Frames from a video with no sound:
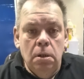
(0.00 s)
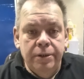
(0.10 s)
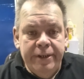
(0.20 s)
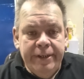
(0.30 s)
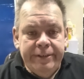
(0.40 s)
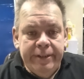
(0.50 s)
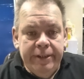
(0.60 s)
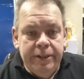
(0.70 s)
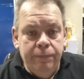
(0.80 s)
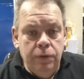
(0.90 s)
Today
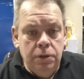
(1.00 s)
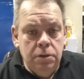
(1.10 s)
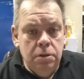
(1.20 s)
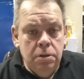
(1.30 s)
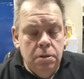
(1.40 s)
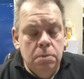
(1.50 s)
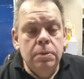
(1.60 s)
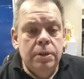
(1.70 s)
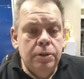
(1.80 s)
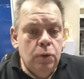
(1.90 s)
something different.
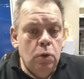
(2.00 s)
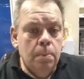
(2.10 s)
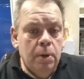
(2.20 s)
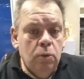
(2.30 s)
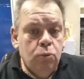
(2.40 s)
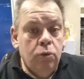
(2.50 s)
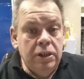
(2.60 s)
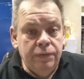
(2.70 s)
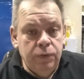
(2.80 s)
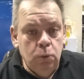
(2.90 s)
We're going to talk about
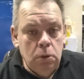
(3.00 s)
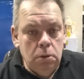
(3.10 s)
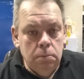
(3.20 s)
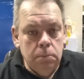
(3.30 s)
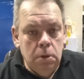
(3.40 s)
race fuel